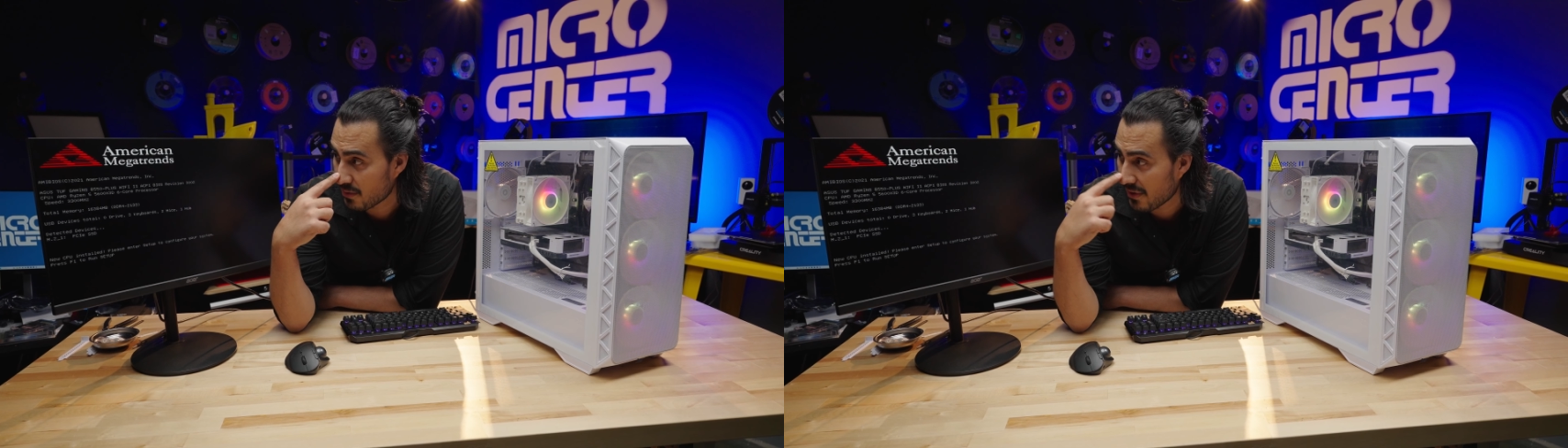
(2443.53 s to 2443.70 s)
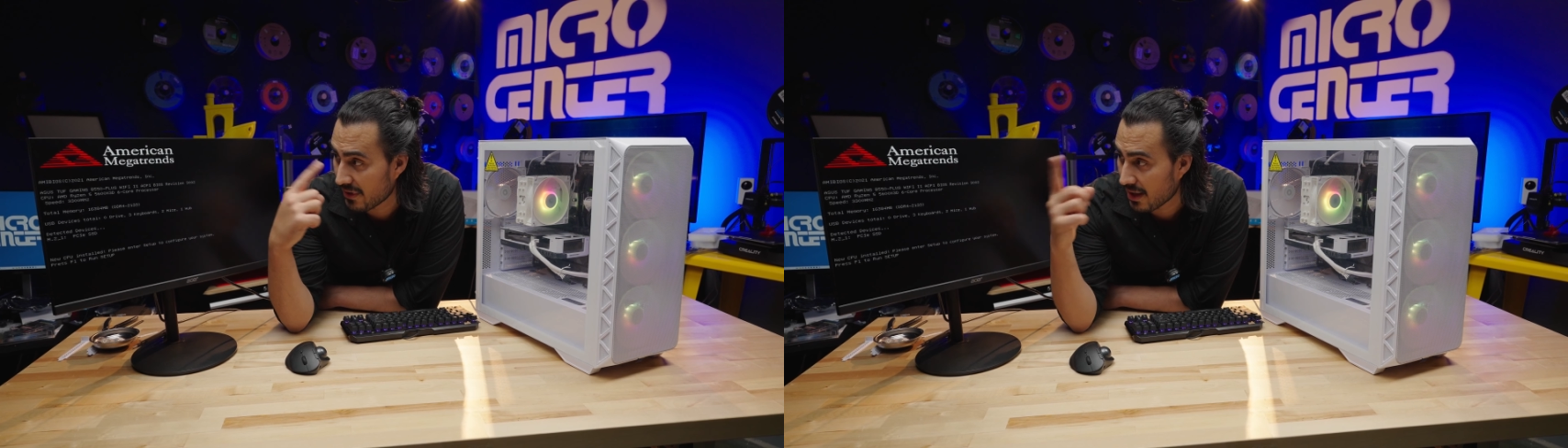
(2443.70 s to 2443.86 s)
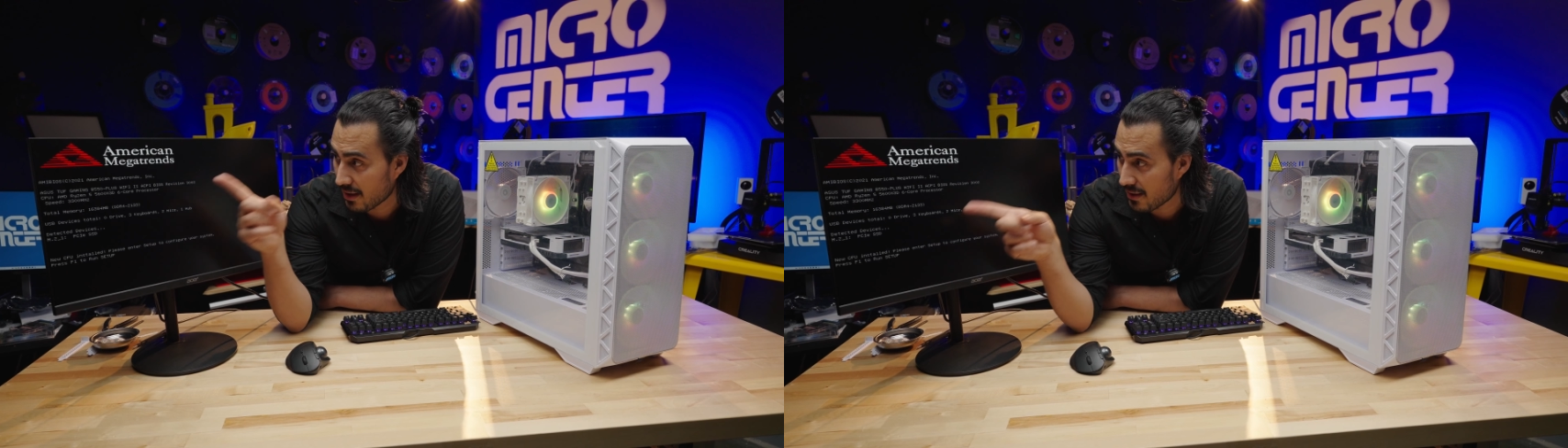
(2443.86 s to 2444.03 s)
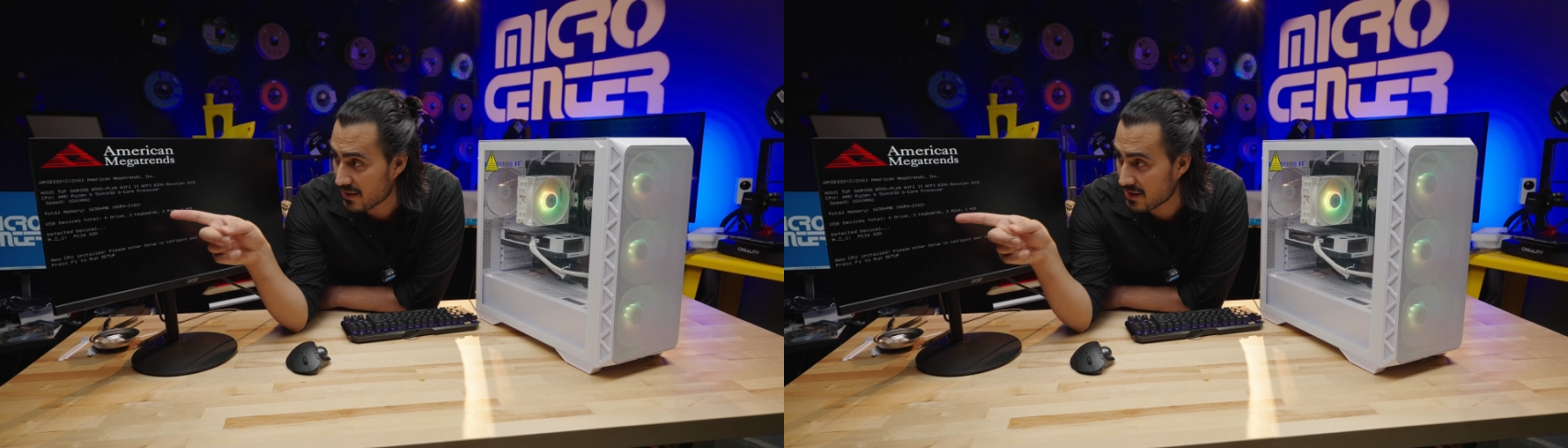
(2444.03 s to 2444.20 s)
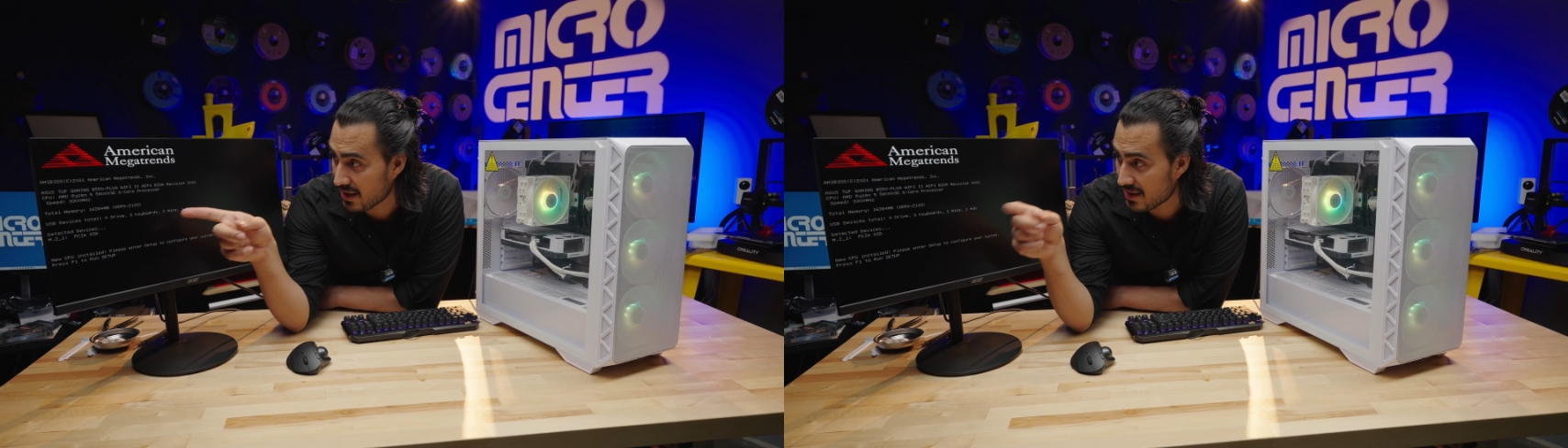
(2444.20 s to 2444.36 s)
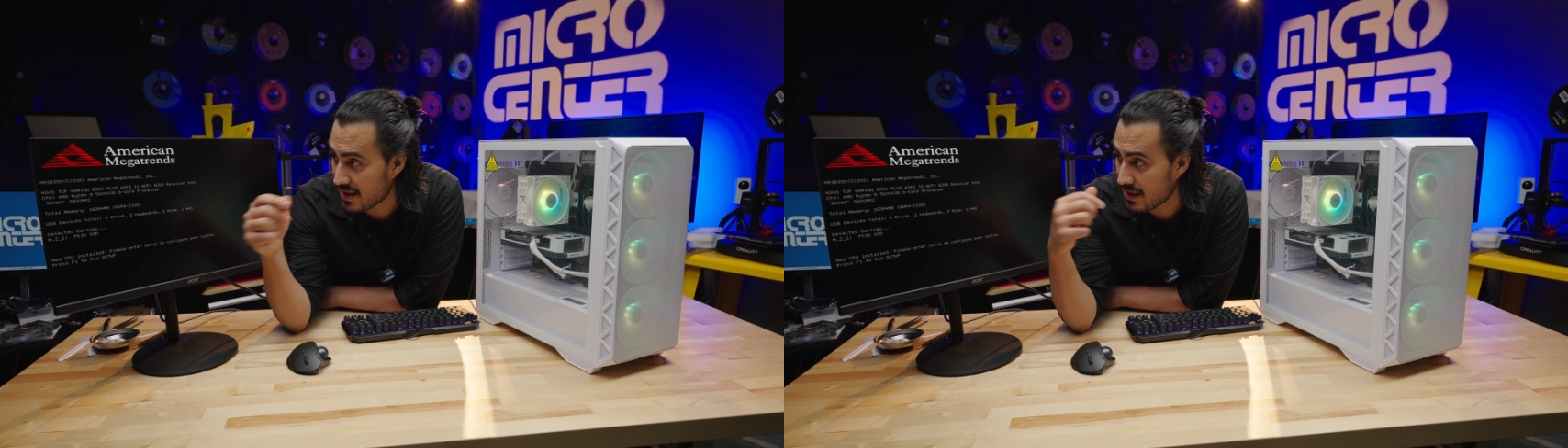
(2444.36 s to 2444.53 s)
We've got our
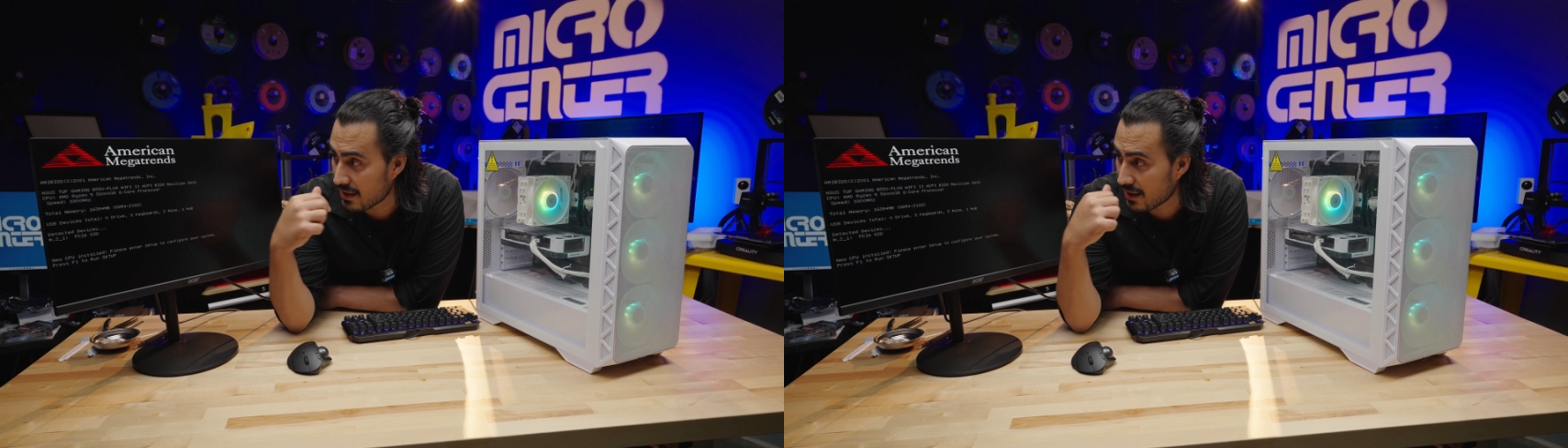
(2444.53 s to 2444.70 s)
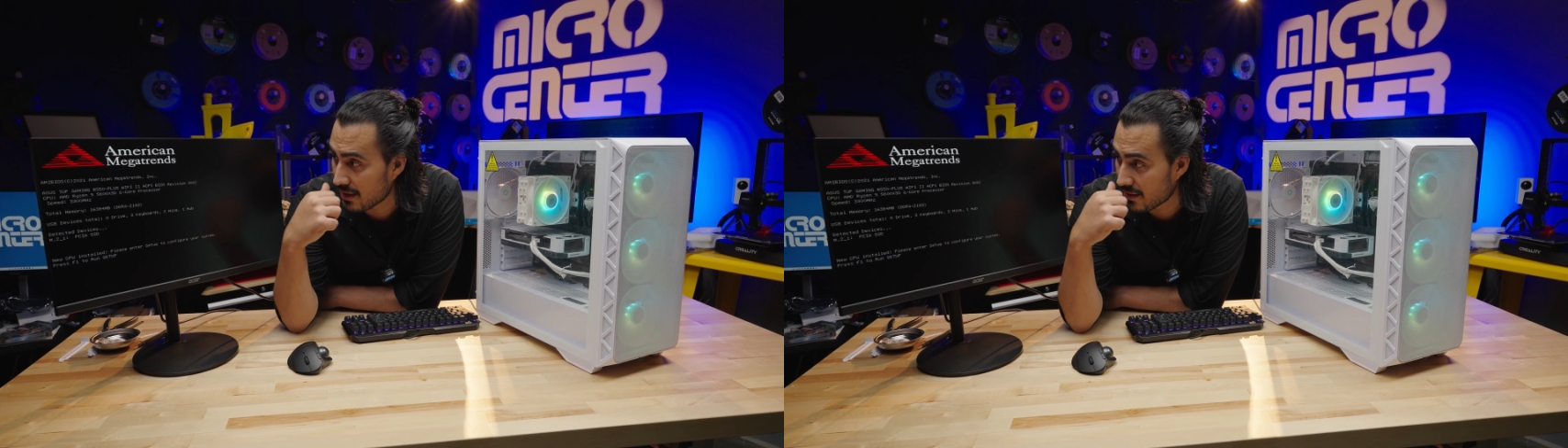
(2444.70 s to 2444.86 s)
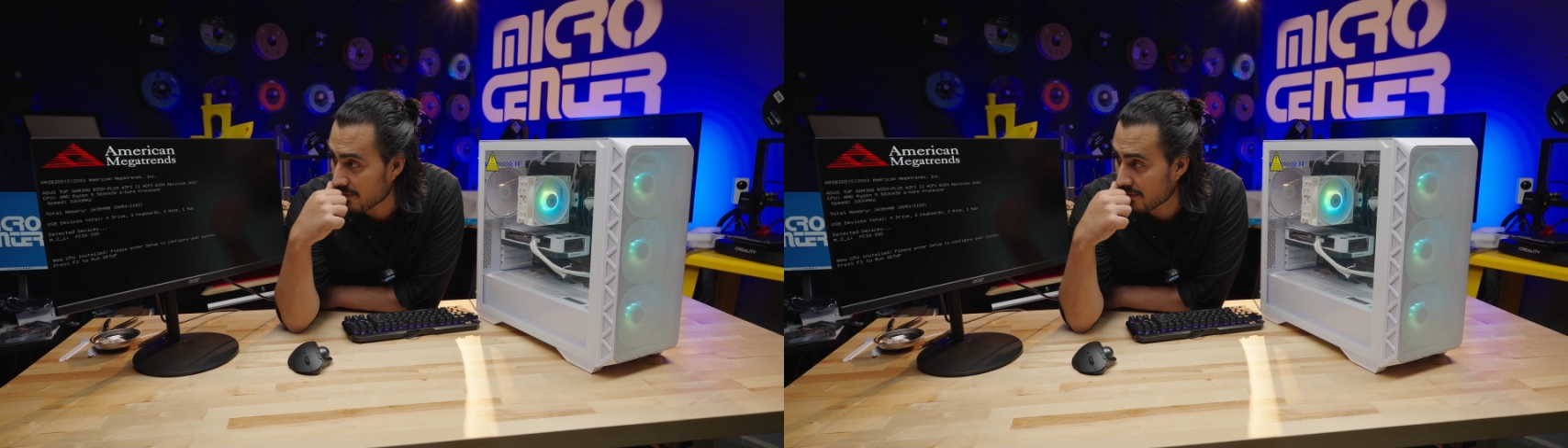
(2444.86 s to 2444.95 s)
16 gigs